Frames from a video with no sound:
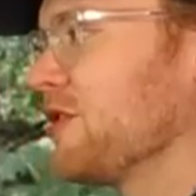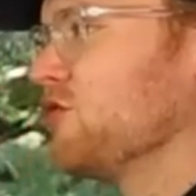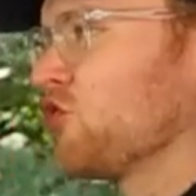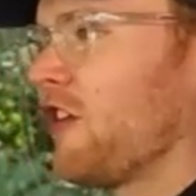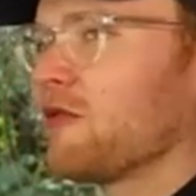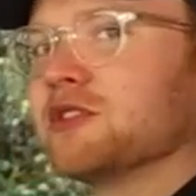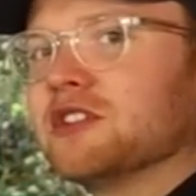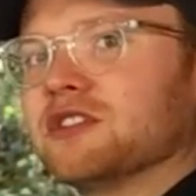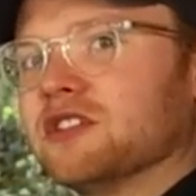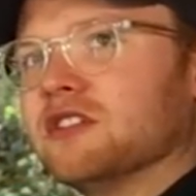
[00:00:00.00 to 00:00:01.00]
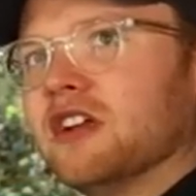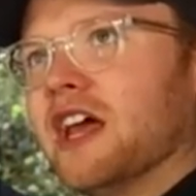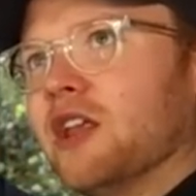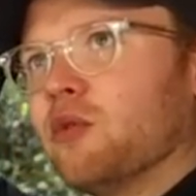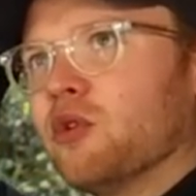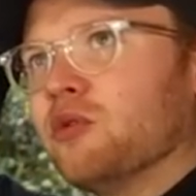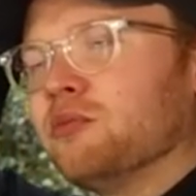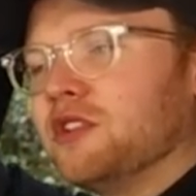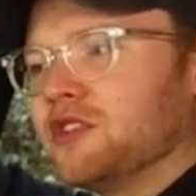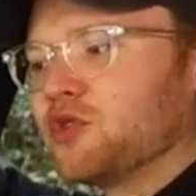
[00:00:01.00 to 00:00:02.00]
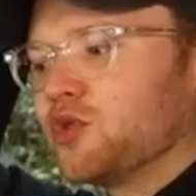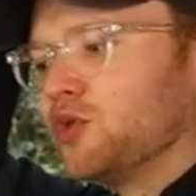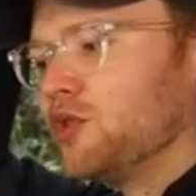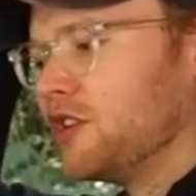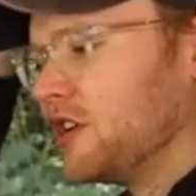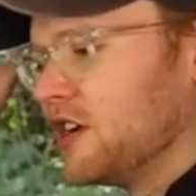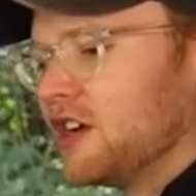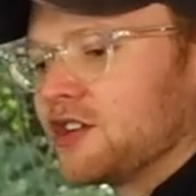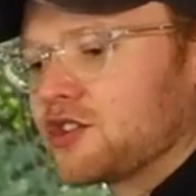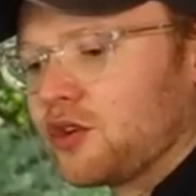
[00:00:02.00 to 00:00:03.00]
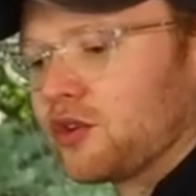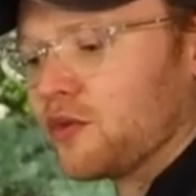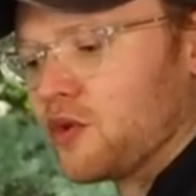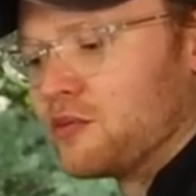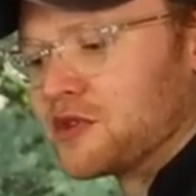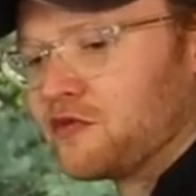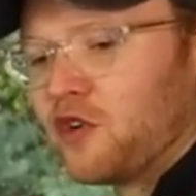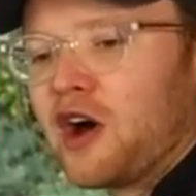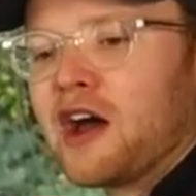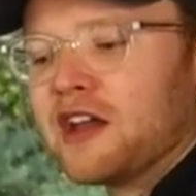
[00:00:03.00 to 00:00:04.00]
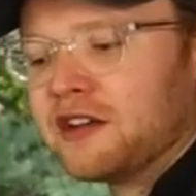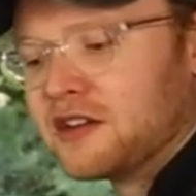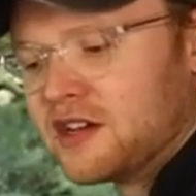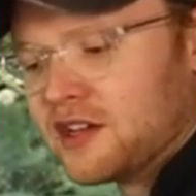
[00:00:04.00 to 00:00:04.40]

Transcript: my own driving position, headroom is good, shoulder room is fine,